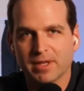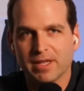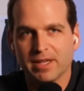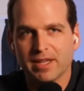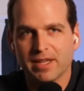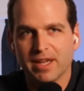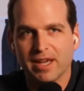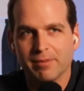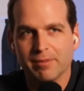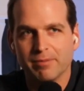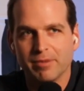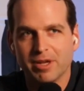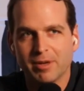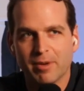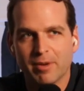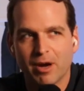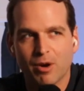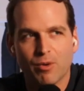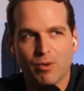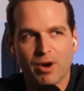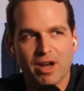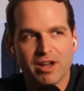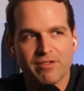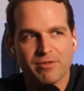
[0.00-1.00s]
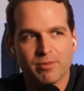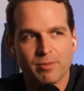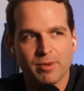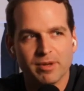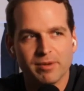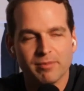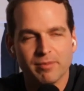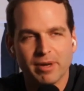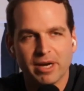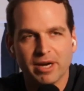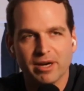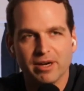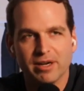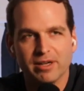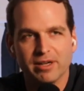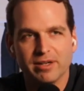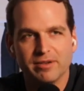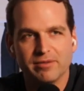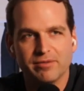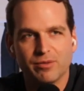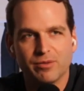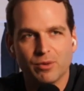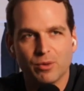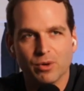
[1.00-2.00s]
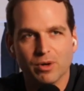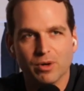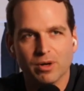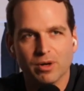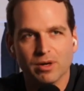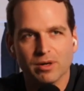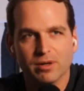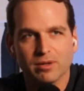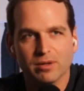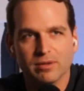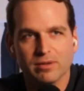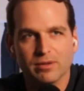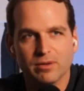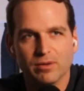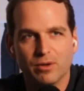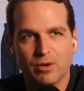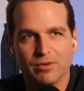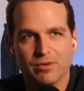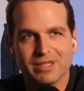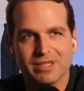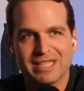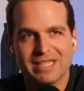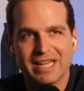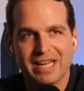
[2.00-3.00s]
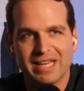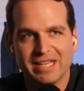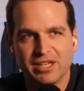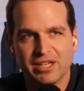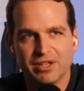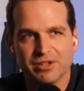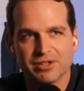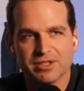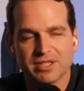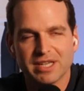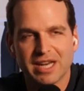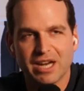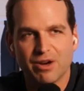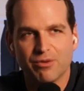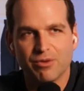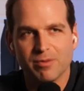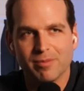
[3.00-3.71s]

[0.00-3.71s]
and that me and my wife have been married for over 10 years now.